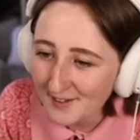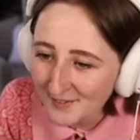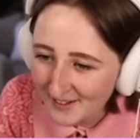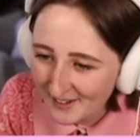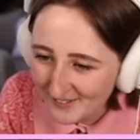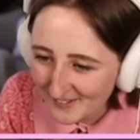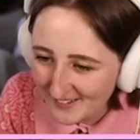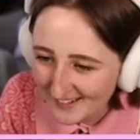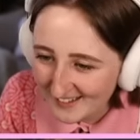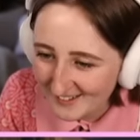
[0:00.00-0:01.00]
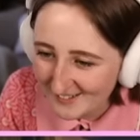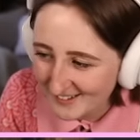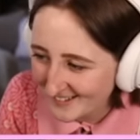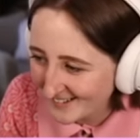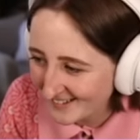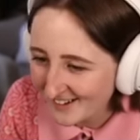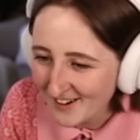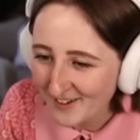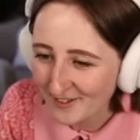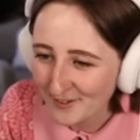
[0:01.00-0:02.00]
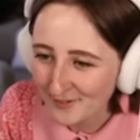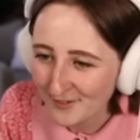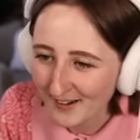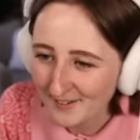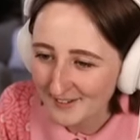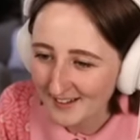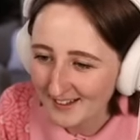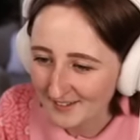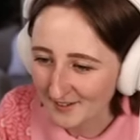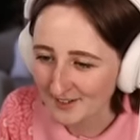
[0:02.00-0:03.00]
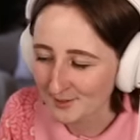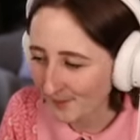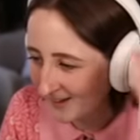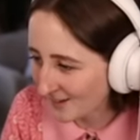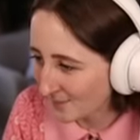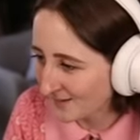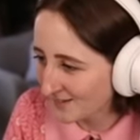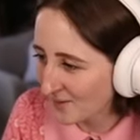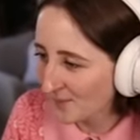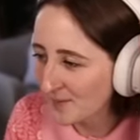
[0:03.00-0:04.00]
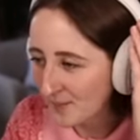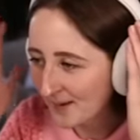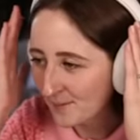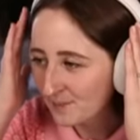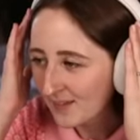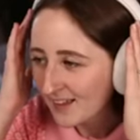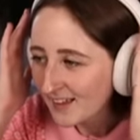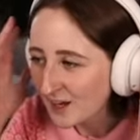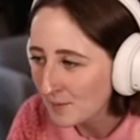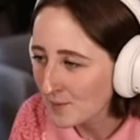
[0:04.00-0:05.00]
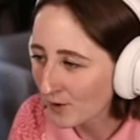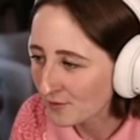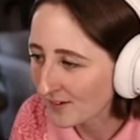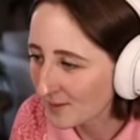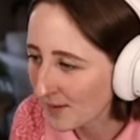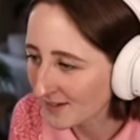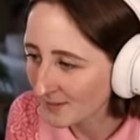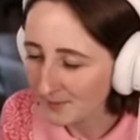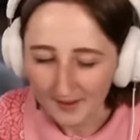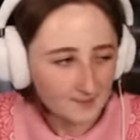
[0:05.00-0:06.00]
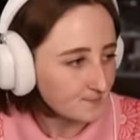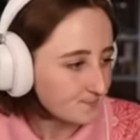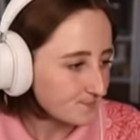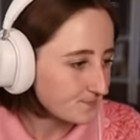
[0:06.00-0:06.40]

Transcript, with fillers: we don't really need a new kitchen or a full house, I guess. I could have just played in a base game one, but it'll be more fun to make something.